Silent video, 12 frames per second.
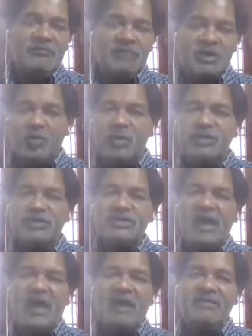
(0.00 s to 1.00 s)
But what is
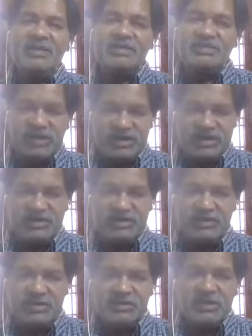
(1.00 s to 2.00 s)
the average rate
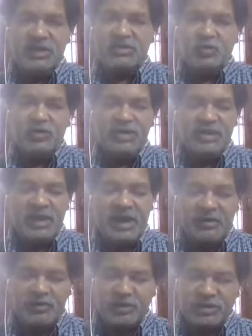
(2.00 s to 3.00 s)
that we
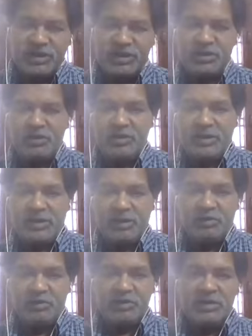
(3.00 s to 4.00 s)
have to take into
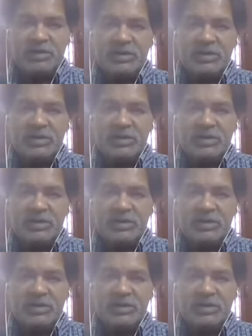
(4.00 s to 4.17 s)
account?